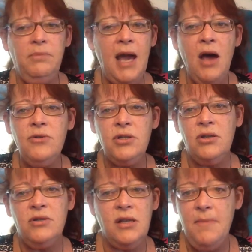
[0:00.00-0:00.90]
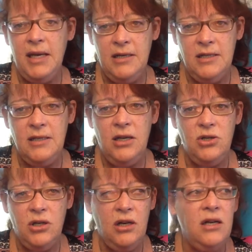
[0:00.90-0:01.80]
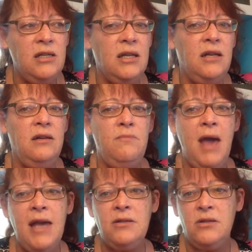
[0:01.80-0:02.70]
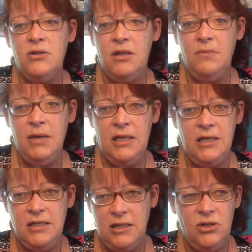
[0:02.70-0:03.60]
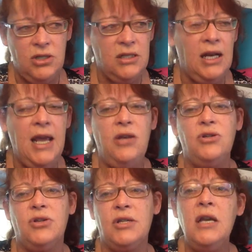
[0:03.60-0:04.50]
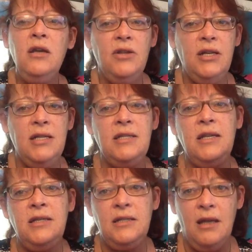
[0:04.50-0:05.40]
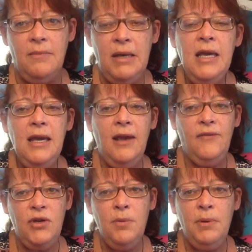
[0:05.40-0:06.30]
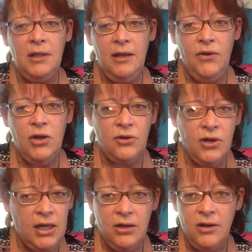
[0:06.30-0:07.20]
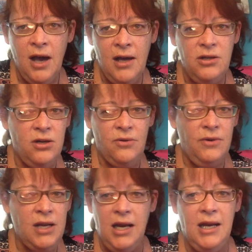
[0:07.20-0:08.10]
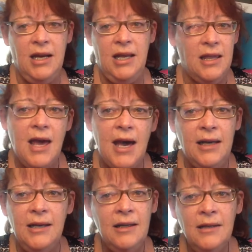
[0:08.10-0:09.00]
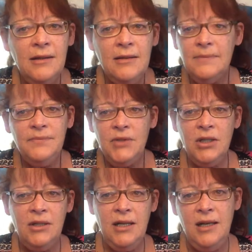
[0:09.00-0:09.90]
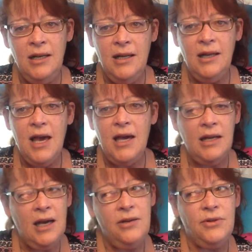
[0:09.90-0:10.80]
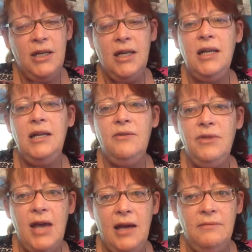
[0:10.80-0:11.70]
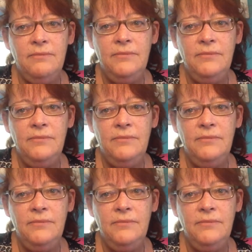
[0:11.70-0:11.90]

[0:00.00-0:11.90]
councils that make decisions, and ascended masters that make decisions, and angels that assist them. If you believe you're a creator god, you don't need any of that. You'll need any of that. I don't need any of that.